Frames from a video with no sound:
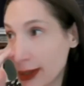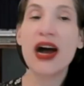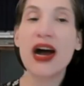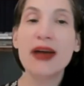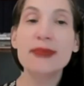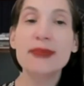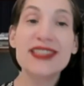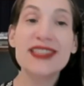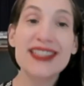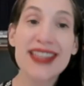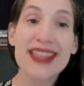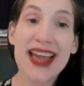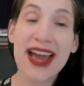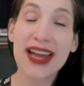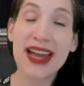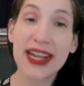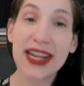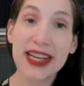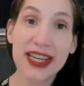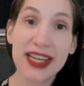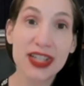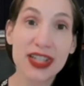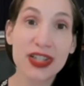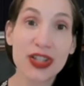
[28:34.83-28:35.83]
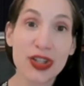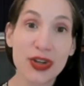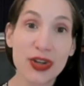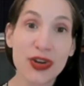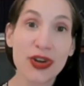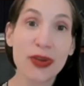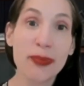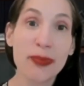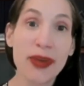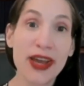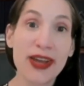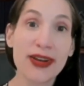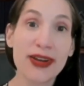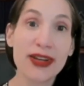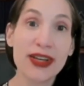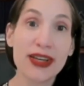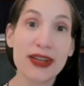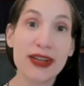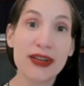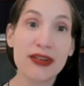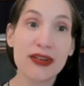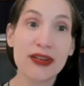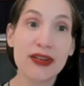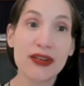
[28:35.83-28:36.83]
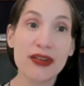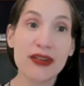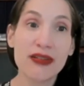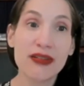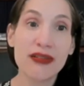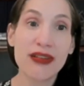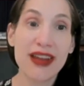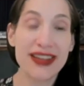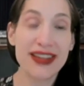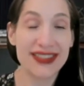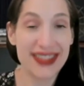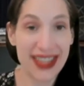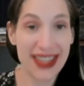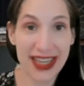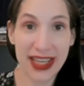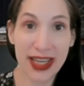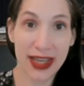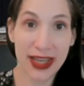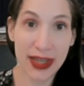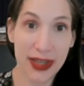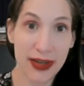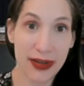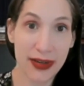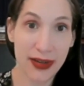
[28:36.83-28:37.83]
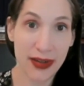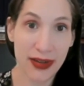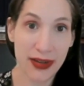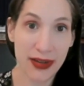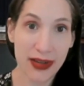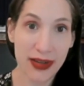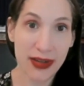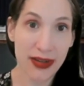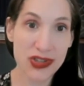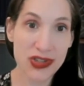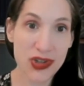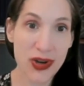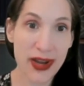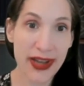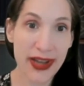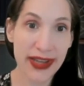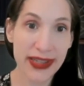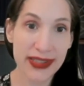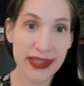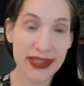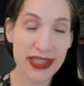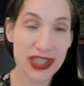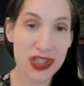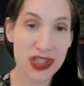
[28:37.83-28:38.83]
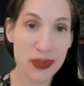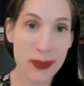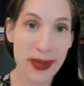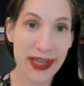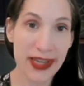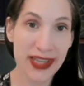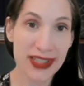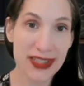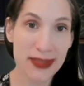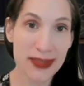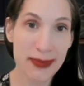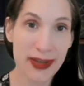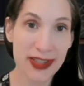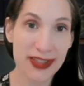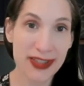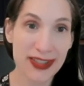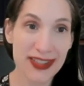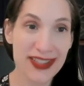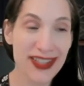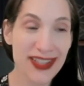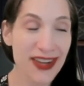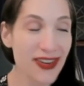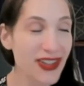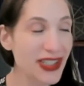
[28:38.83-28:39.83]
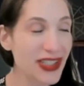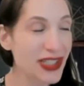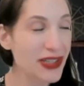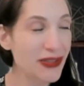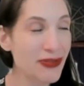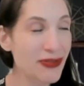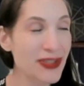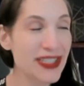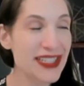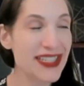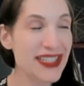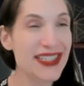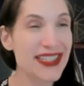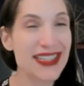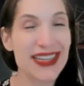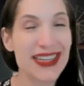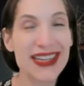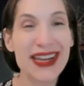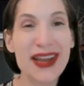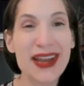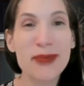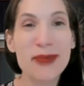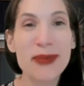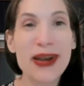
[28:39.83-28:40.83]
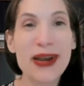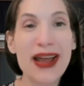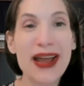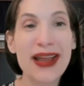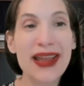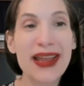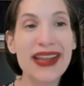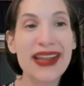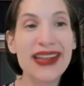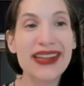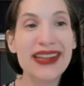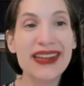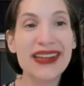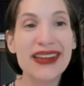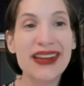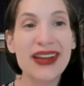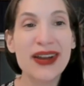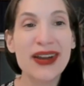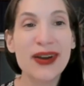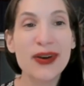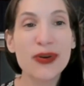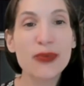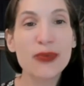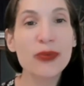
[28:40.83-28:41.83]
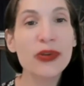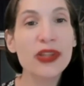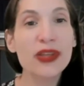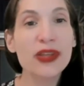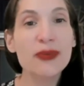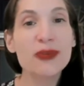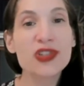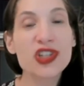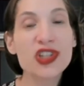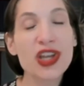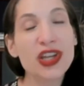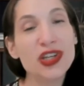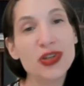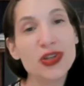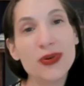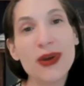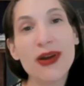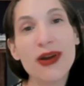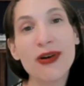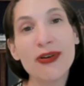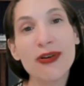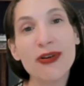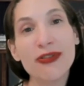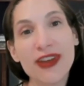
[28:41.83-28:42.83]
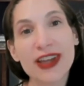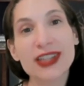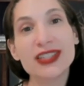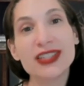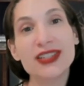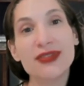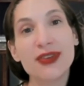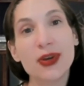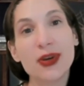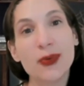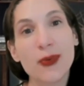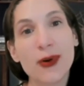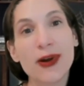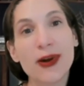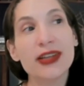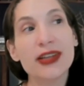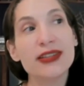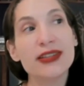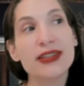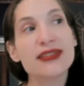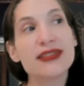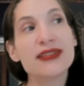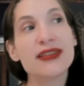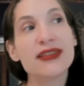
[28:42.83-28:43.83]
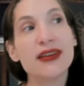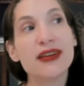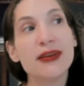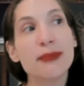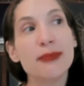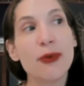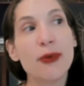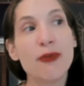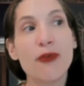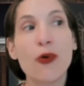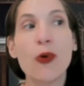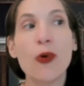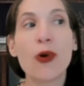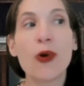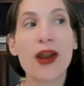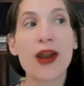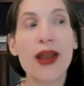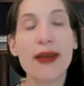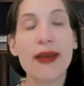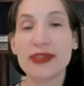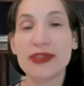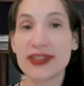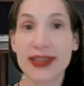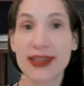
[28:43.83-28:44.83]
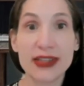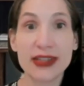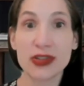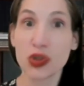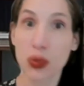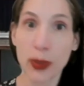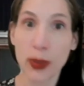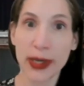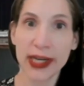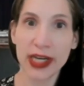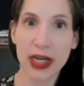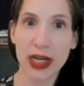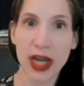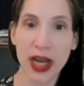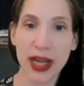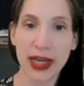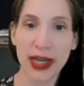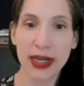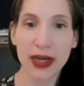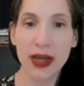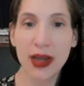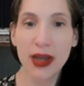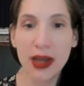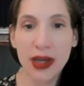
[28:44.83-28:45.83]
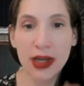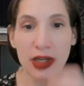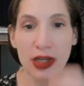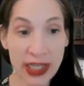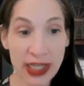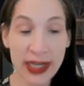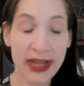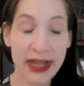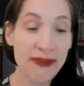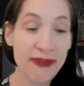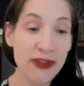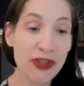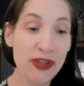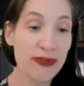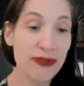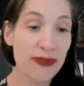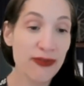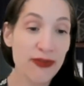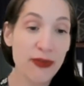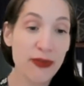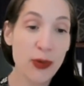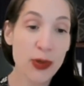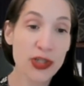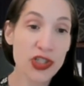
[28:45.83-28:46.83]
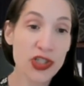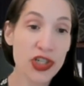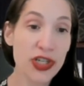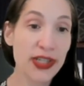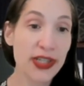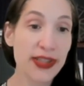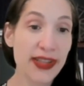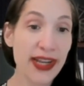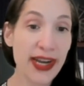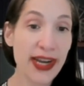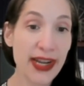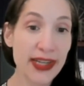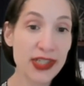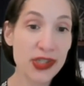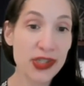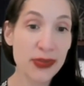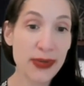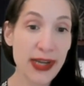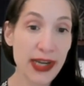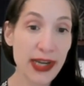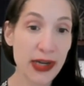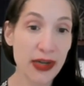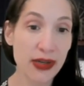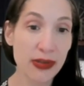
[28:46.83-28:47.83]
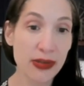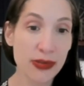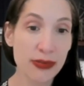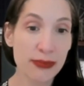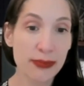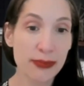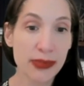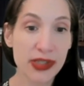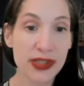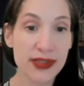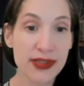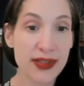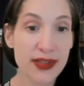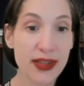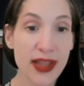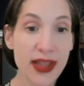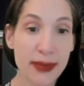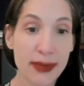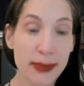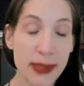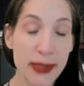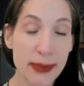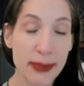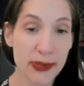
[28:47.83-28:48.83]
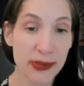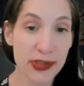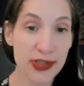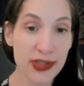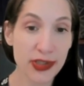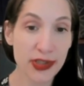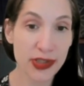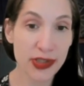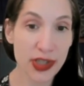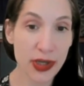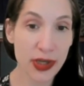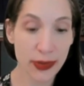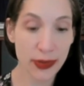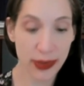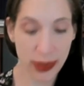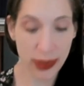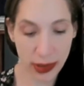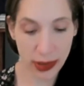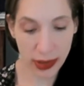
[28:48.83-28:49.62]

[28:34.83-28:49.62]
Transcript: I'm sad I didn't learn about it as a kid. I try and teach my kids about this. They're a little resistant now, but I really wish I knew how effective it was before I was like 29. And I feel fortunate that I do now because a lot of people still don't.